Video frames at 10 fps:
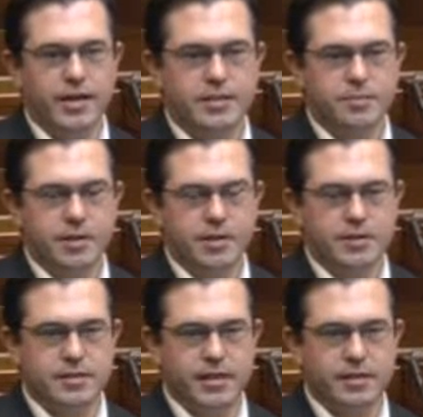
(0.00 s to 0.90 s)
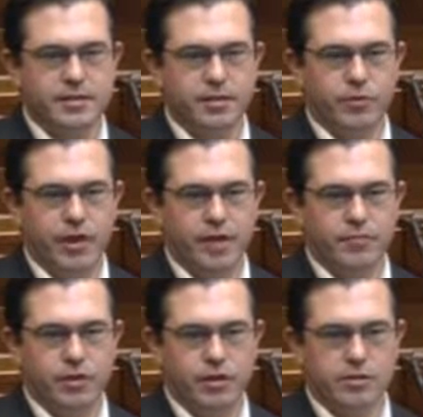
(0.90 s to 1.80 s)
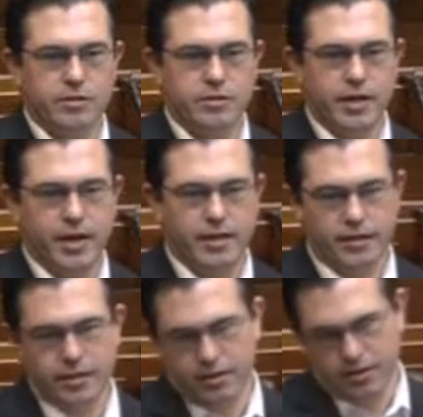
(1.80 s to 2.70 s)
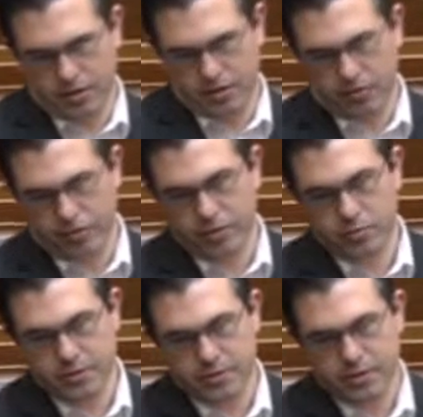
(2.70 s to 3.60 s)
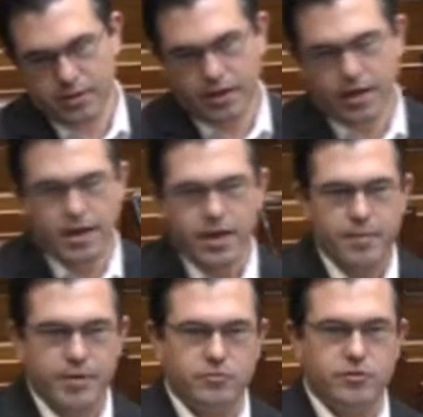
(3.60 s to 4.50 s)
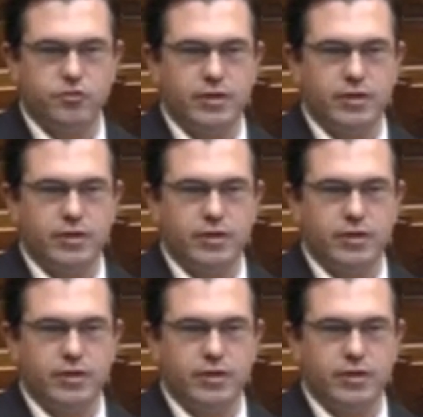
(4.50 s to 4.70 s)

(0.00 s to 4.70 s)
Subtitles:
is being extended, that we haven't got the requisite amount of